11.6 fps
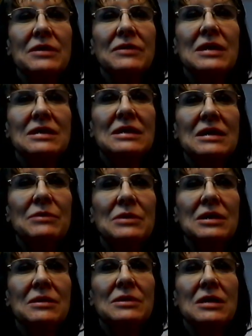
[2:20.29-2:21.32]
And these
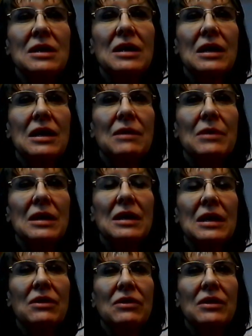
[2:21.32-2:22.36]
symptoms can be
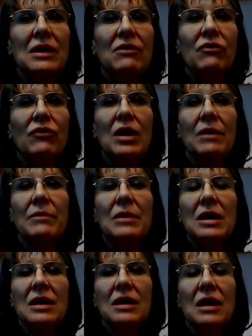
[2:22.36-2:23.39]
anything from
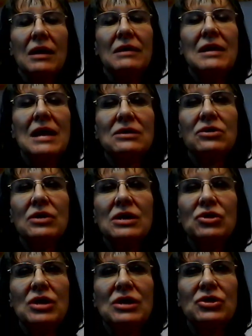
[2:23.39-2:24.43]
nasal
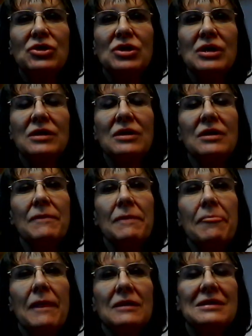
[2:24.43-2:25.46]
congestion,
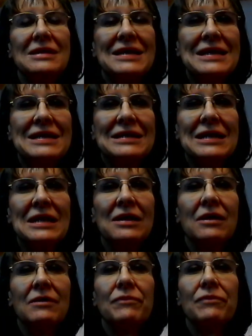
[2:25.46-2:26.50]

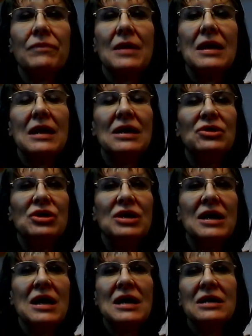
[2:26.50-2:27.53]
sneezing,
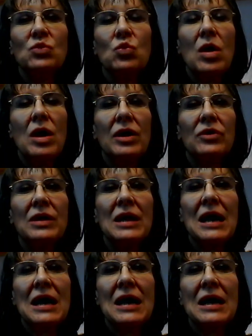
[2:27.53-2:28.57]
itchy eyes,
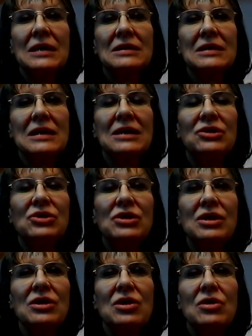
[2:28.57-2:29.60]
watery eyes,
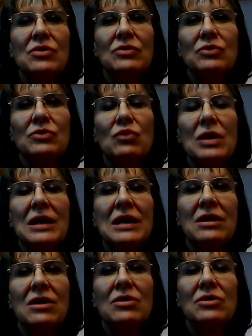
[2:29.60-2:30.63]
itchy nose,
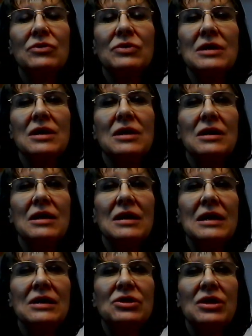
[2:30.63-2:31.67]
runny nose,
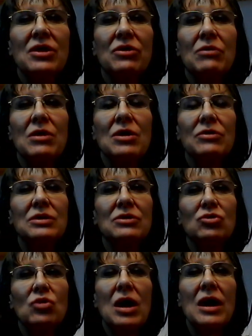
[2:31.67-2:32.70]
itchy throat,
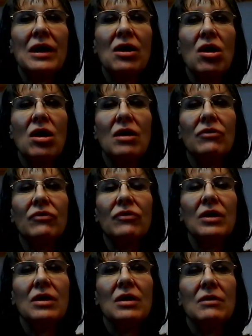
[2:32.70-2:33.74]
dry cough,
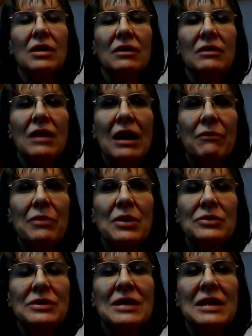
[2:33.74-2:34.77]
a lot of
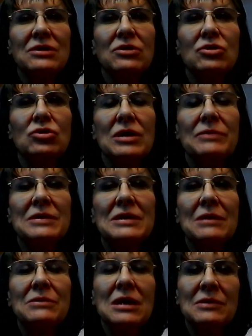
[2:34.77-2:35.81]
postnasal drips.
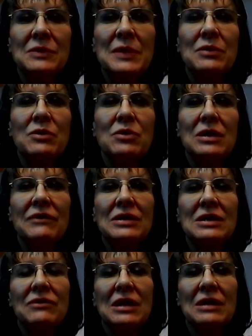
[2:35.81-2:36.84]
Sometimes people will
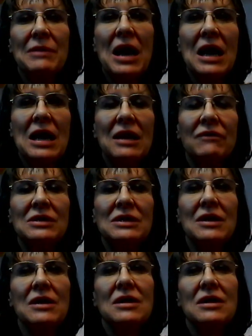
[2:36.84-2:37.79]
even develop hives.